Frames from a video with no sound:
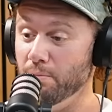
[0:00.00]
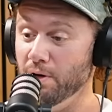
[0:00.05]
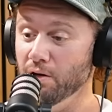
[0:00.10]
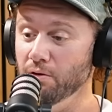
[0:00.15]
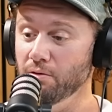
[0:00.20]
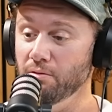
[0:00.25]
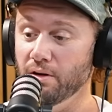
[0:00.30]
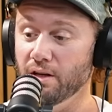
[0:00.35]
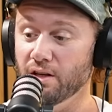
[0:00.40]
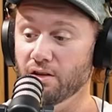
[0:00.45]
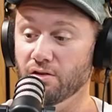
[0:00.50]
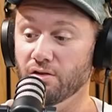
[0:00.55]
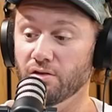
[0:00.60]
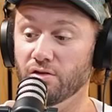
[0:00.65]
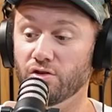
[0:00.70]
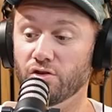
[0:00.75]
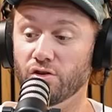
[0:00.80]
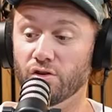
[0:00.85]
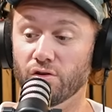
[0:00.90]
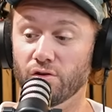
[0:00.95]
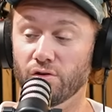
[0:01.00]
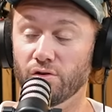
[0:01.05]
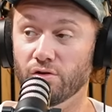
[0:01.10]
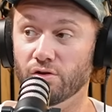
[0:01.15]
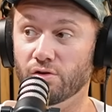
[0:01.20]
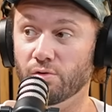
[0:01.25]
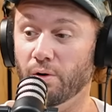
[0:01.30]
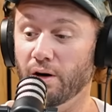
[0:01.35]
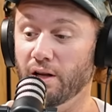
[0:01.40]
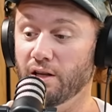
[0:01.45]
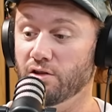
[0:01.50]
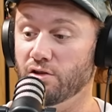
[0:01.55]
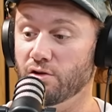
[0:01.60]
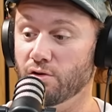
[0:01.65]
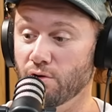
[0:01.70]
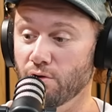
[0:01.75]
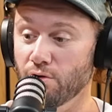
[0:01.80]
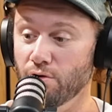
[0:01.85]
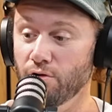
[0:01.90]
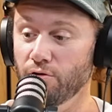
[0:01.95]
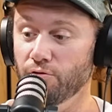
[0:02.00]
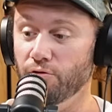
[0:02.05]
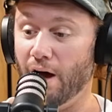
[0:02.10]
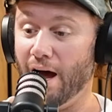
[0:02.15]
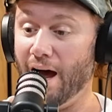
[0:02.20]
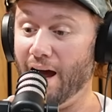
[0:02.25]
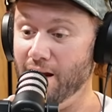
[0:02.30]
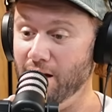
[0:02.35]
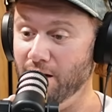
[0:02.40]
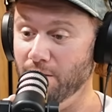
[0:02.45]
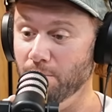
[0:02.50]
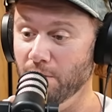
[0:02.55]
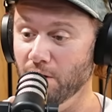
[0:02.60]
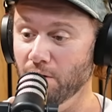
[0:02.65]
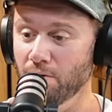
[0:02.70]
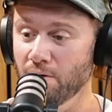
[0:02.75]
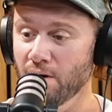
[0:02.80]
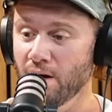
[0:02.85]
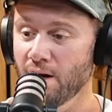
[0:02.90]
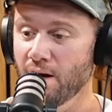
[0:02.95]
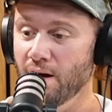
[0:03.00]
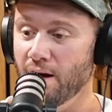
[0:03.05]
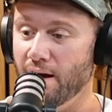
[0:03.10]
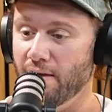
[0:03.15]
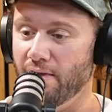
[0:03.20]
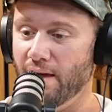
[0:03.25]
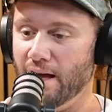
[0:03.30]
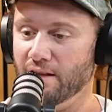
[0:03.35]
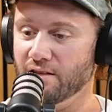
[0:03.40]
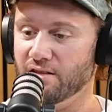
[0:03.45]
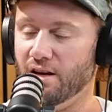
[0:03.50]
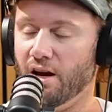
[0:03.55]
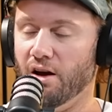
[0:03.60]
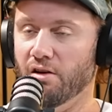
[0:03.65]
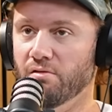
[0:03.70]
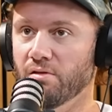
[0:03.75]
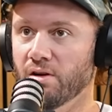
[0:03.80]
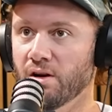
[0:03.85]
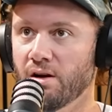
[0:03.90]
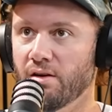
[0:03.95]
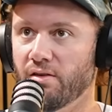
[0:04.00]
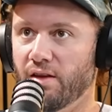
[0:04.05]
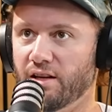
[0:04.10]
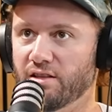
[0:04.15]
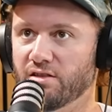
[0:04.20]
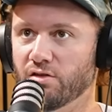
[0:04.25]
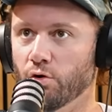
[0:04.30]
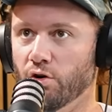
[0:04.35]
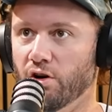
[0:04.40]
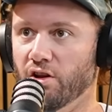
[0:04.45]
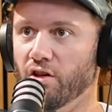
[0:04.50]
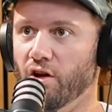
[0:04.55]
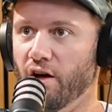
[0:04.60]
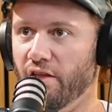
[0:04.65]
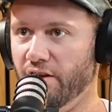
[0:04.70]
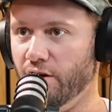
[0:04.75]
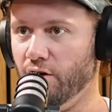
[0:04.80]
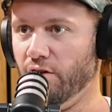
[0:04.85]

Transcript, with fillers: mill in June twenty-two for eighty mil. And that, so they sort of like,